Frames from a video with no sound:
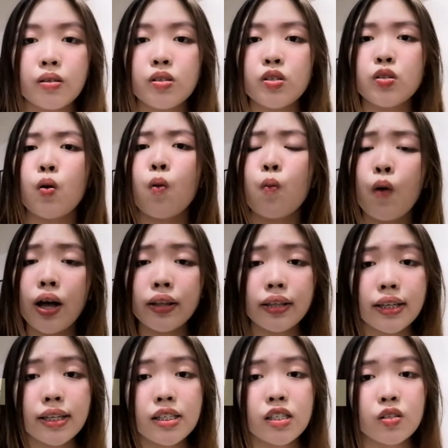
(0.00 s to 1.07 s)
So what
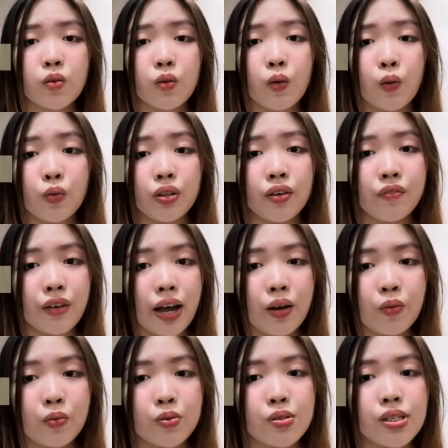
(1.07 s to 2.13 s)
is
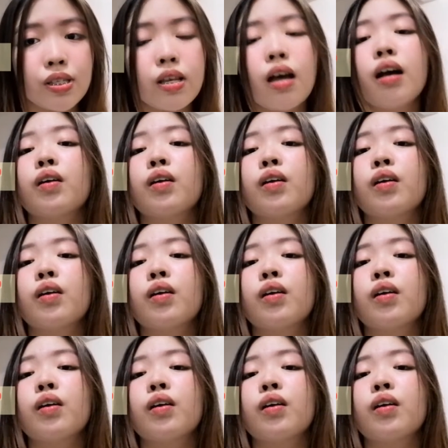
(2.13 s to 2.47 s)
coronavirus?